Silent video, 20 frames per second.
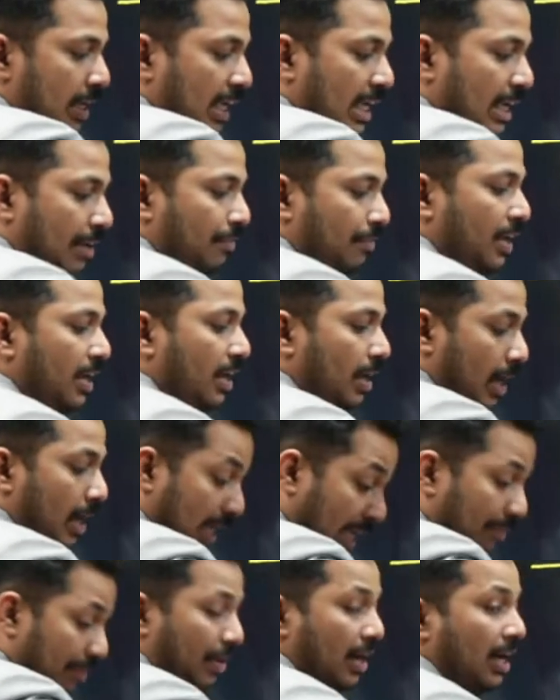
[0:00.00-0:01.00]
given
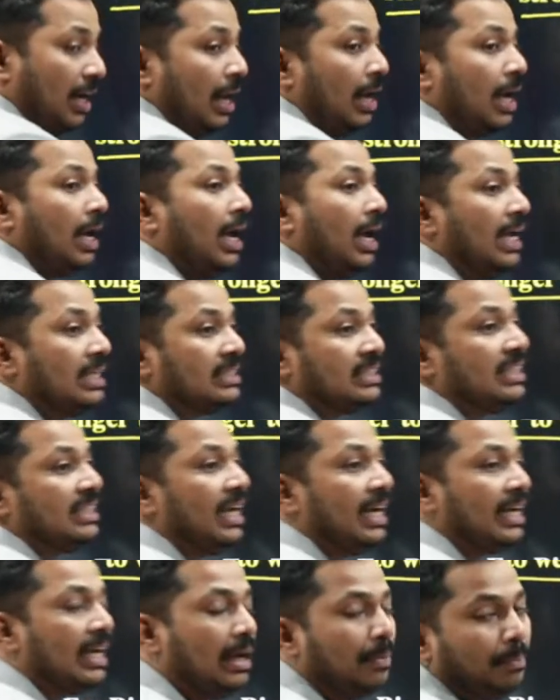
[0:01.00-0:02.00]

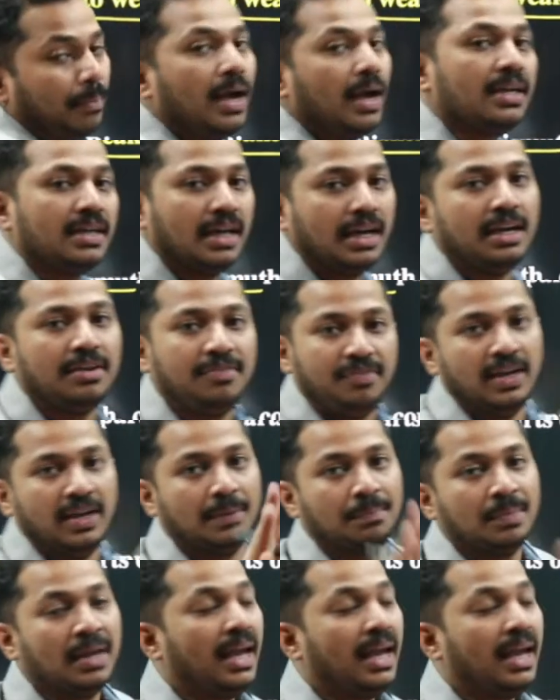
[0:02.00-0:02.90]
external magnetic field.